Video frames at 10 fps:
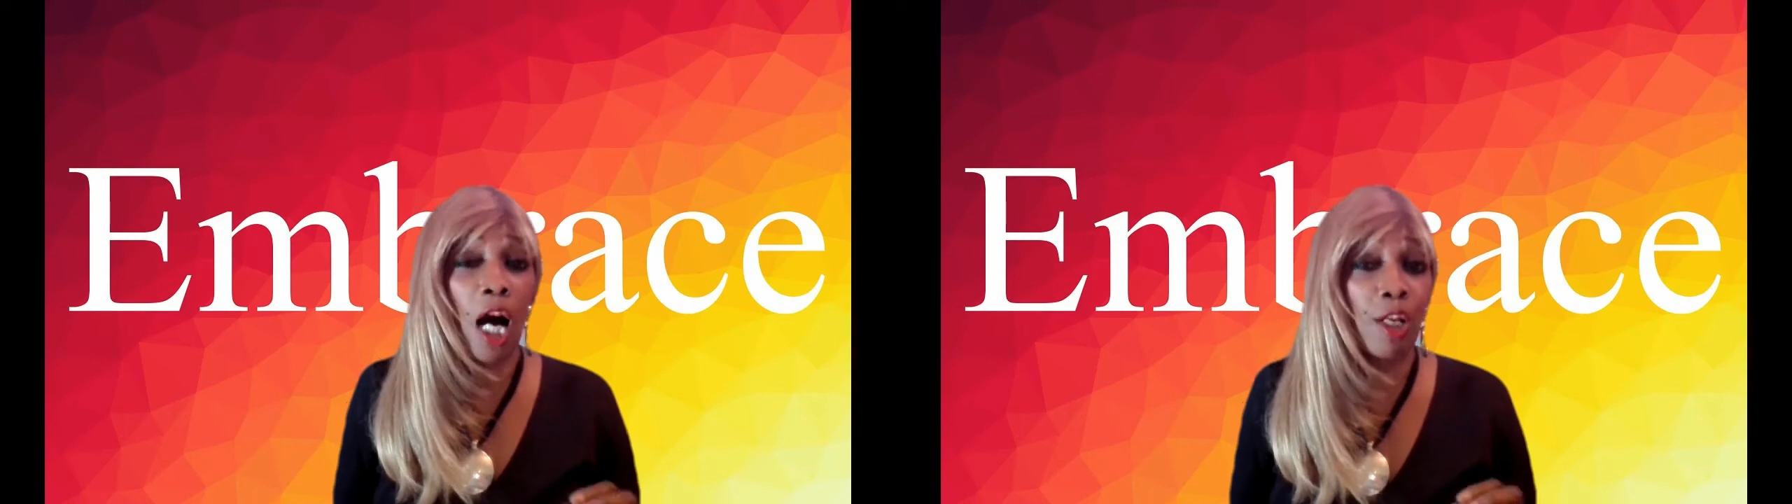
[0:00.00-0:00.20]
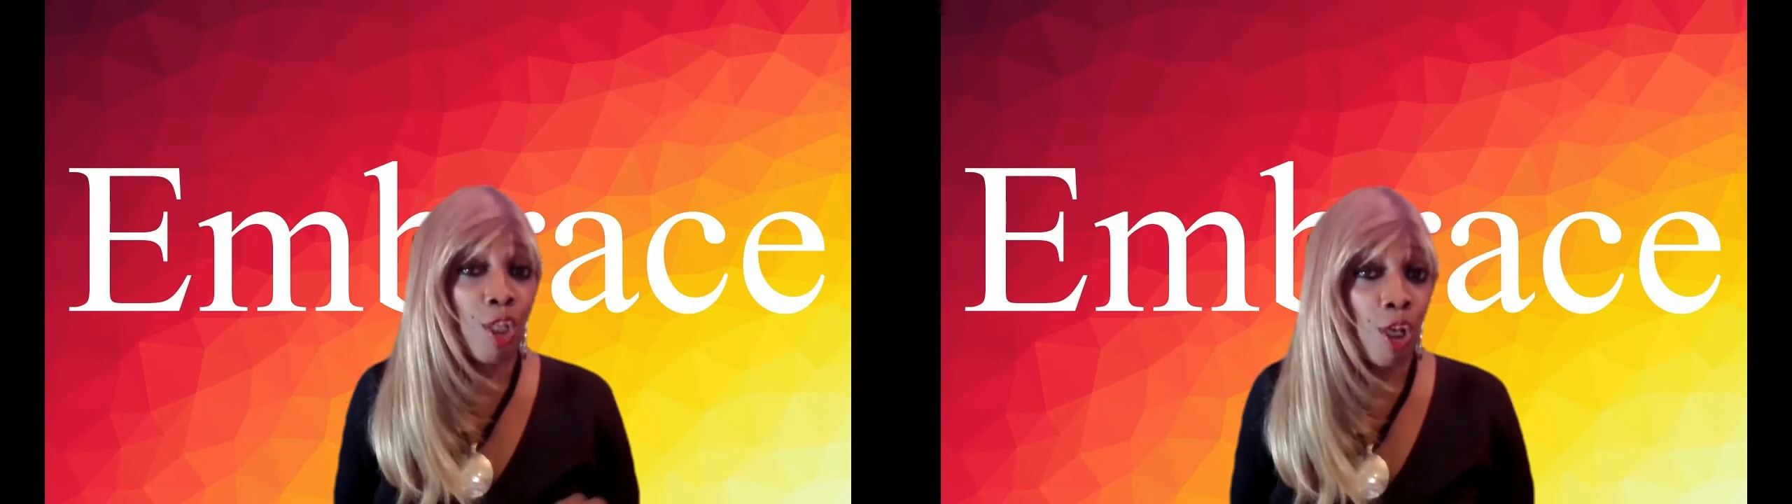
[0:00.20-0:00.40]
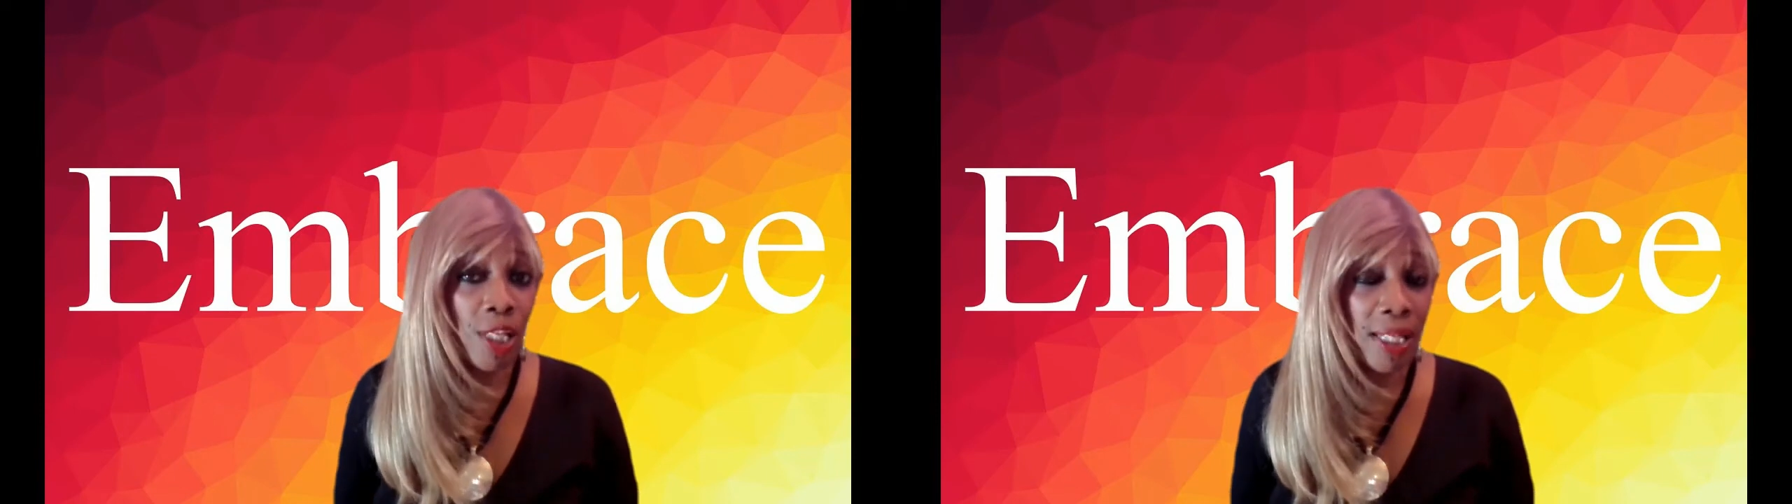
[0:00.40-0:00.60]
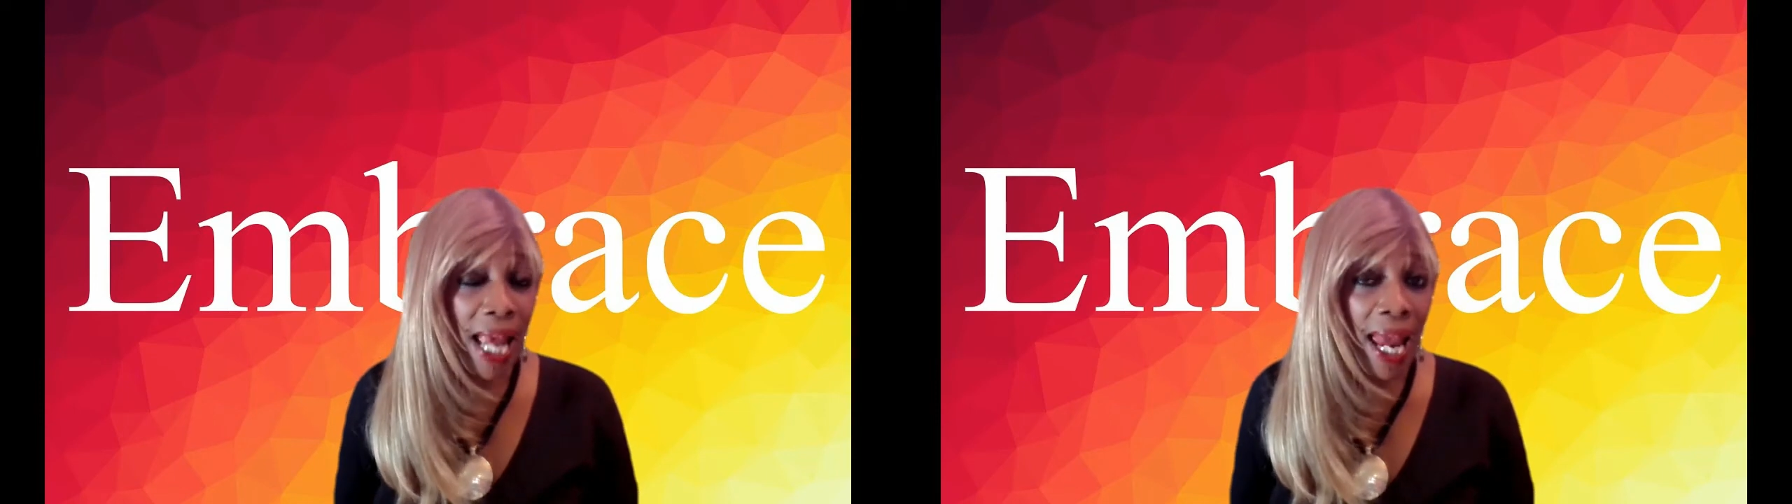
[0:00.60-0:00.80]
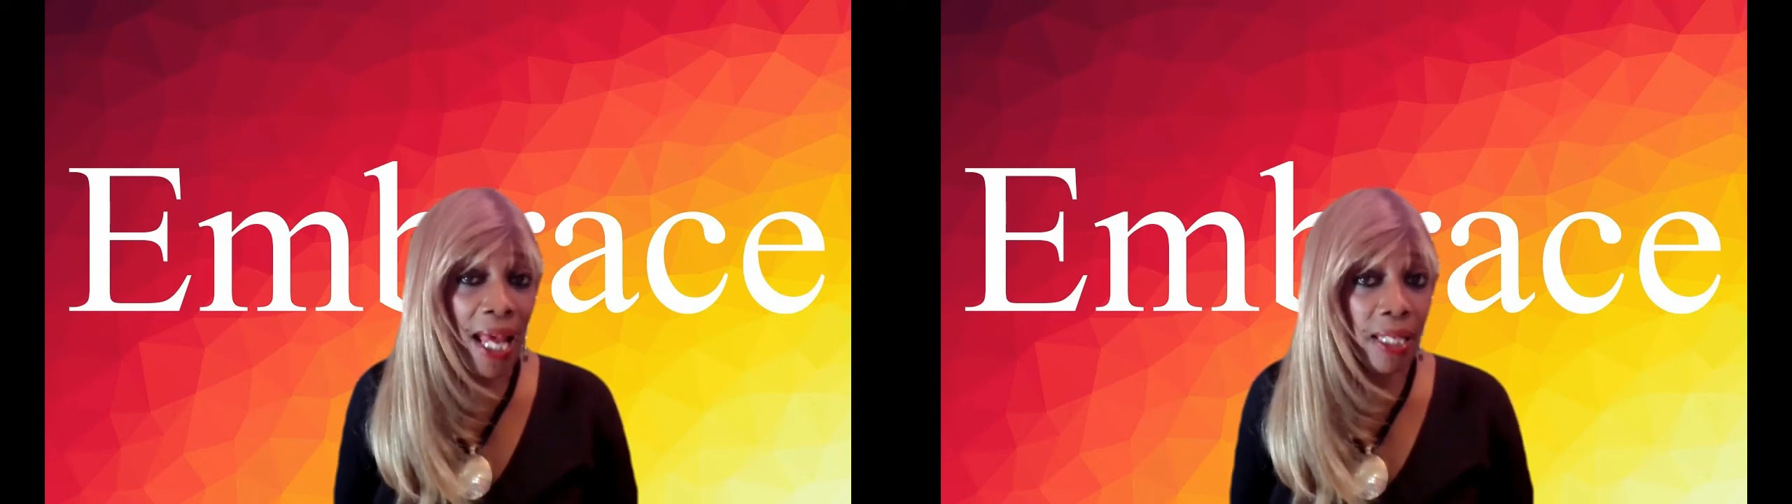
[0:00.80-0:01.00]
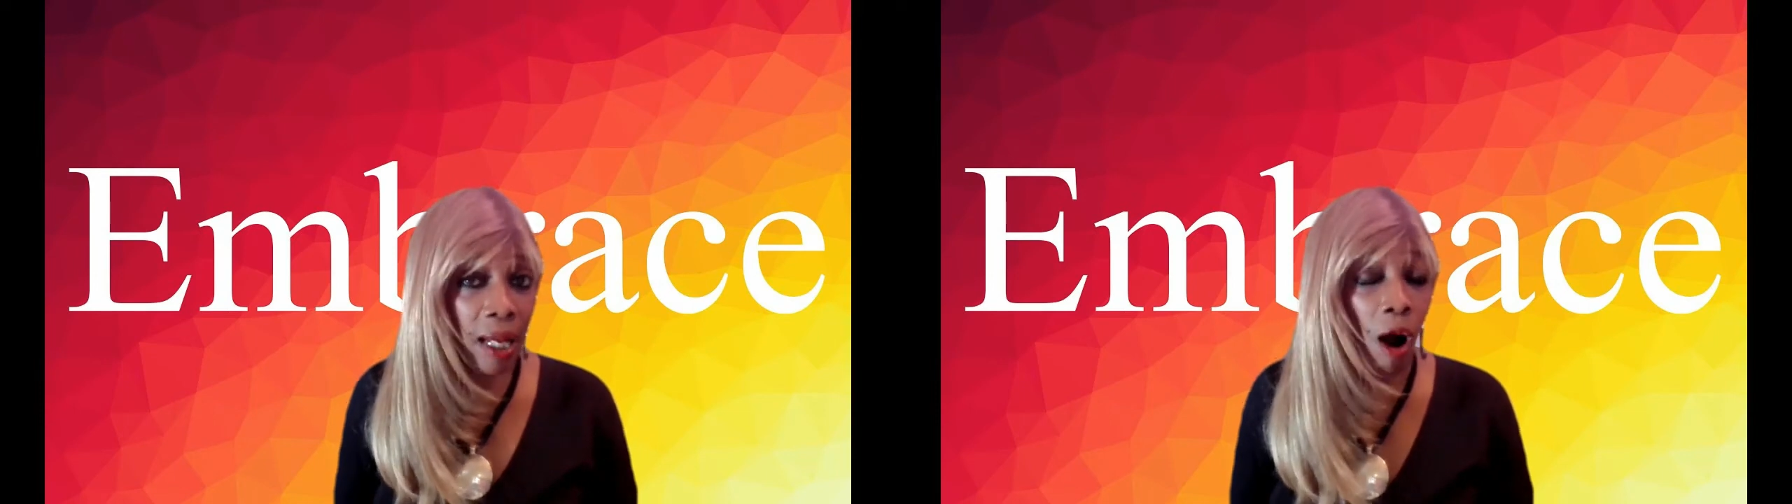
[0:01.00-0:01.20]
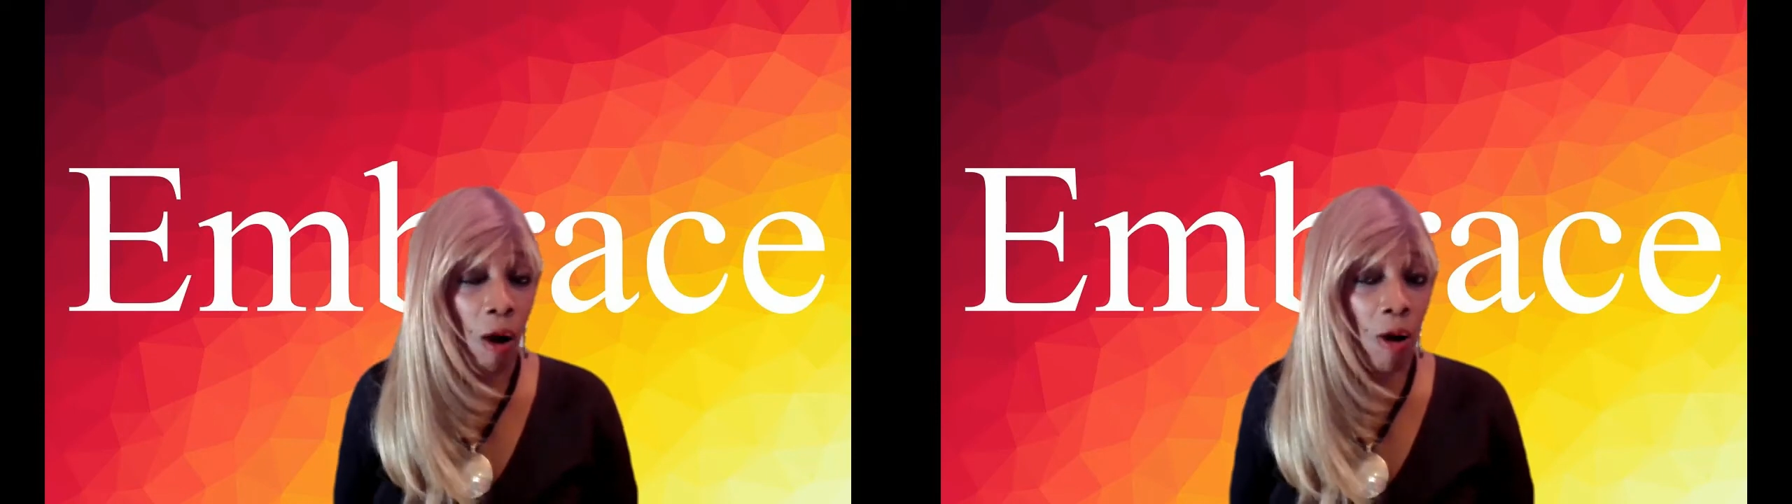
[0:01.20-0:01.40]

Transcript: understanding